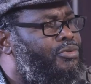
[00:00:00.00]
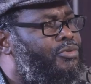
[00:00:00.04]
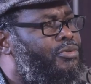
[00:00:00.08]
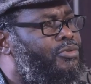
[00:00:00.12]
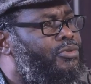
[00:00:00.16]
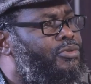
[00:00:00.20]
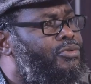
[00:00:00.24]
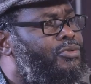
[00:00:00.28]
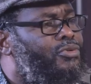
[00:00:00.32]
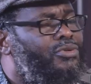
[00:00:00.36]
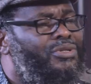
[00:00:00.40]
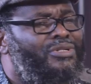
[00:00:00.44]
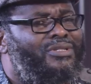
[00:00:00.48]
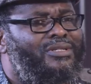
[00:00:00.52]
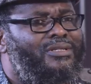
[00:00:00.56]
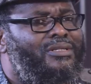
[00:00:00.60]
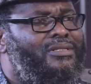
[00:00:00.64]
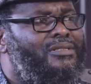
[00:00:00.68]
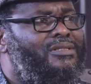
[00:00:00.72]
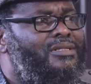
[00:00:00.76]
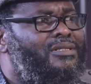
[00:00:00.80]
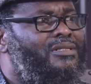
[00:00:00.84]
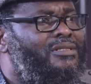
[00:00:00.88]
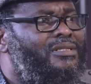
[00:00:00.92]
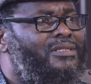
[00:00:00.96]
No, no, no, no, it,
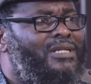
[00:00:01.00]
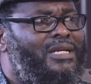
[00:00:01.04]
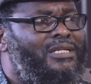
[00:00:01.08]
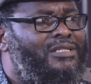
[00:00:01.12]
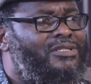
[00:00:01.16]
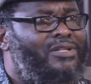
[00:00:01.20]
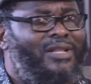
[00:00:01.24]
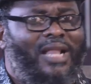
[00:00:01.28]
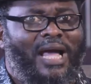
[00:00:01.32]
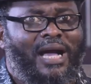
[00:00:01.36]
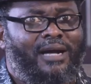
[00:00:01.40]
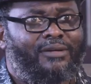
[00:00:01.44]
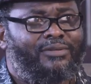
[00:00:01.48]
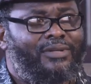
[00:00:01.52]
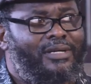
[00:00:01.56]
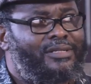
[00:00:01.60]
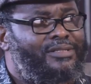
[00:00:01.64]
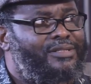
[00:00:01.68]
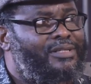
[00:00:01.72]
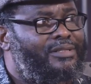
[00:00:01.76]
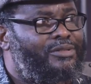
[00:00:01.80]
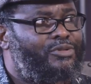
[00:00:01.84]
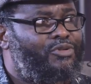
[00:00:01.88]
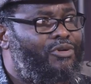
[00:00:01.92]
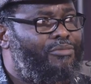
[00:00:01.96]
it is as loud
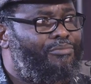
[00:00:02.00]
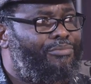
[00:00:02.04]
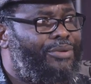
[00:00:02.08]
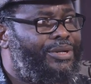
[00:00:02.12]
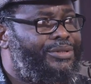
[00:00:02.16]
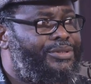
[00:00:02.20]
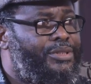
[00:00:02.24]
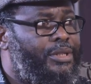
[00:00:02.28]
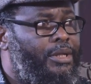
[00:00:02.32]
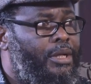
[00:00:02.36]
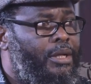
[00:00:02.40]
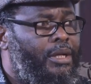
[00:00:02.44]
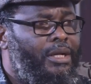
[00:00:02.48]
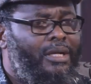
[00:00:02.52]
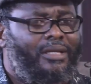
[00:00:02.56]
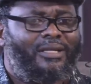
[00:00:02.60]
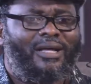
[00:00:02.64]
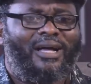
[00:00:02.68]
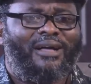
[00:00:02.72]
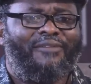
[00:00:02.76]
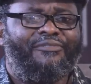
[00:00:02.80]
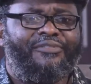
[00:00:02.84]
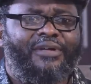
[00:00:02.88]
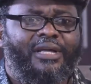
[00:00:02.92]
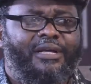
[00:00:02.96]
as the trumpet. It
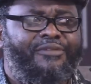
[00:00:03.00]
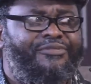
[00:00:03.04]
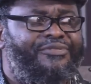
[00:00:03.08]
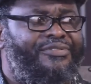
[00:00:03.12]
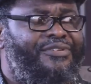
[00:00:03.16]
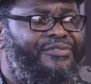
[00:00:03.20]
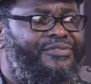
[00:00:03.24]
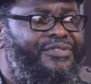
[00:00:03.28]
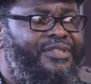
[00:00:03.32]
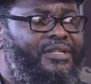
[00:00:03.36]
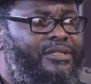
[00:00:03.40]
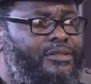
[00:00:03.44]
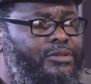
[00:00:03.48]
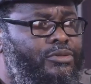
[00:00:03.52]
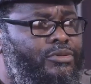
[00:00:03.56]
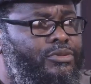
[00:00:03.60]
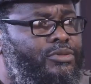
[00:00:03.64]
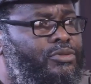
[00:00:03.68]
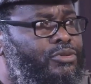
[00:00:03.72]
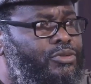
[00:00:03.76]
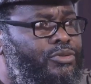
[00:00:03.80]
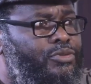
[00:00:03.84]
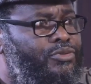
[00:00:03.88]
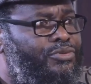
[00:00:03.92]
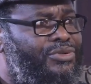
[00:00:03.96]
has everything
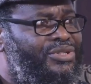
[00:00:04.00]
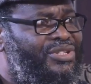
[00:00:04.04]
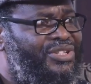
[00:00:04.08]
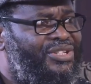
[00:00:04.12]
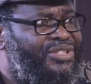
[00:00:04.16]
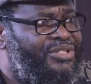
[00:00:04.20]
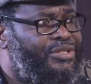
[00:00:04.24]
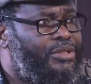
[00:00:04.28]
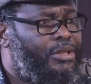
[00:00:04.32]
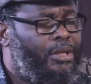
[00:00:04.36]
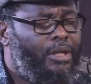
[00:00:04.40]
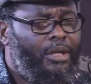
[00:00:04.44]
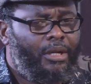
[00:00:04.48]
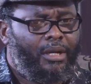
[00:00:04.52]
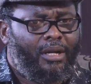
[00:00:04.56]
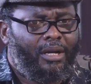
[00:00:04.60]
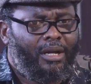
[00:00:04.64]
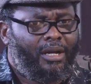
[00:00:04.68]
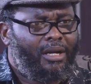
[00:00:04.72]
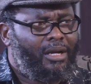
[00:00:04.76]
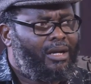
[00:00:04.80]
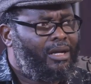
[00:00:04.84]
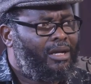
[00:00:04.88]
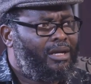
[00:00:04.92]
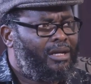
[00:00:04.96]
to do with it.
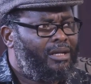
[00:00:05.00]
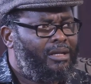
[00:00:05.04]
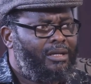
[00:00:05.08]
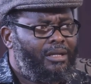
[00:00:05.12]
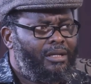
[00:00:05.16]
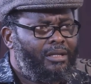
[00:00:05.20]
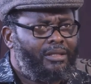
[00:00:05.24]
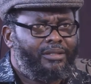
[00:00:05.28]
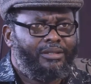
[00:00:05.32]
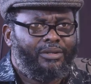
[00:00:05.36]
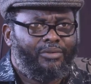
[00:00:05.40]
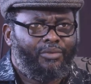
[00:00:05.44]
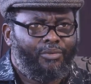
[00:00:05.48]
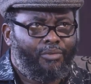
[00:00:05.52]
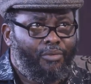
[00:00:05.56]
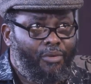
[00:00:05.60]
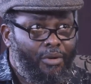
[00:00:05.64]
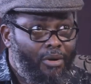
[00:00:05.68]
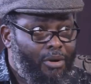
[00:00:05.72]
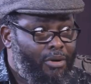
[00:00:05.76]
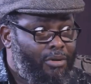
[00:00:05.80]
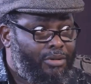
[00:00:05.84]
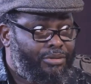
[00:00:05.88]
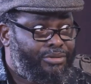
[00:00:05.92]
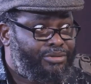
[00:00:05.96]
Uh, uh, the
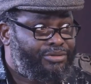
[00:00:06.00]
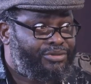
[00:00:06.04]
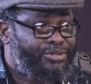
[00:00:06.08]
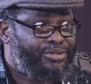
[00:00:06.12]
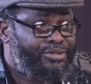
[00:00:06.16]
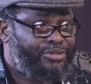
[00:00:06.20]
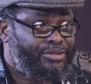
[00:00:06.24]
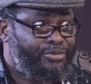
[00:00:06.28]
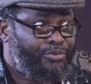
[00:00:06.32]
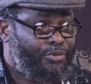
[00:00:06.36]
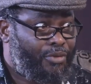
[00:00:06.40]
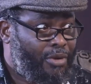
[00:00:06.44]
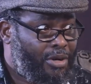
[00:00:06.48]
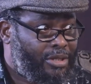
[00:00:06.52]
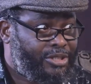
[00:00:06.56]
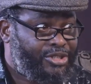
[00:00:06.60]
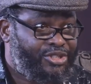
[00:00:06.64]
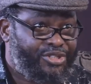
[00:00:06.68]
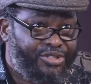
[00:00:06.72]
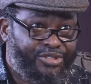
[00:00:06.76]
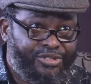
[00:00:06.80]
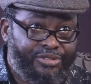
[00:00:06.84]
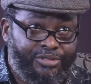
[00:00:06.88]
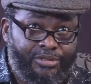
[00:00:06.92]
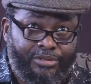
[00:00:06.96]
world is
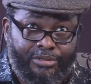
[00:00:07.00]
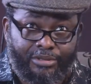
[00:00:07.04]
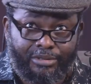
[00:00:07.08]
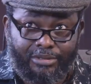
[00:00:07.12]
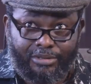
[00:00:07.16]
watching.